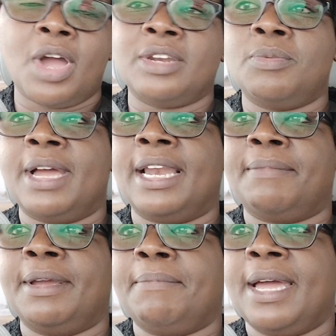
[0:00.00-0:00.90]
I know my
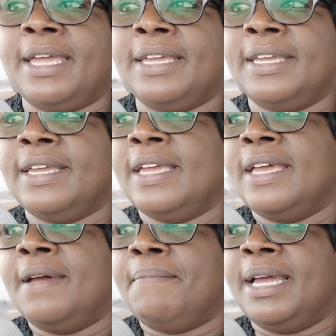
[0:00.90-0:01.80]
my my
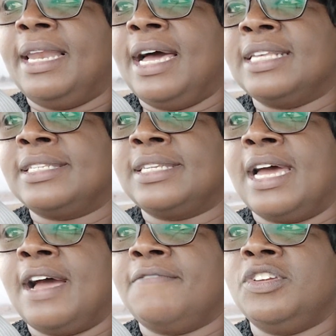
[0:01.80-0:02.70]
my last
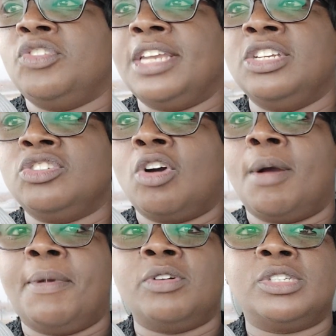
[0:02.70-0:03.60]
uh, video I didn't talk
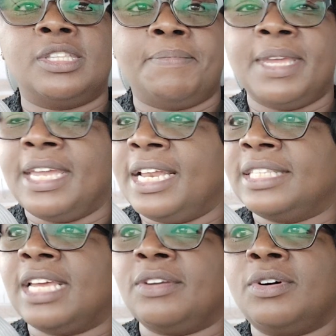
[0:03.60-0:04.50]
about the
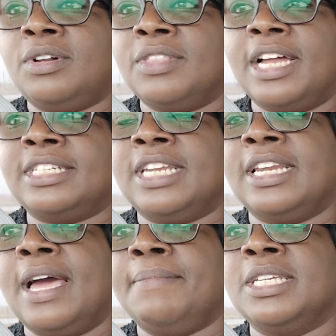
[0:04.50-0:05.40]
bills and all that
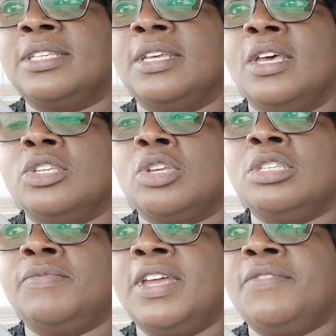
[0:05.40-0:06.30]
dynamics. So
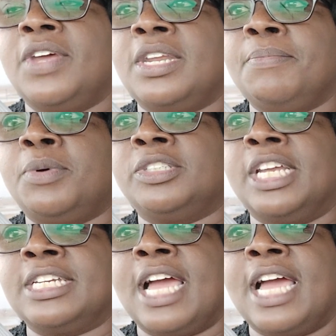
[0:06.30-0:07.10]
it's very very important.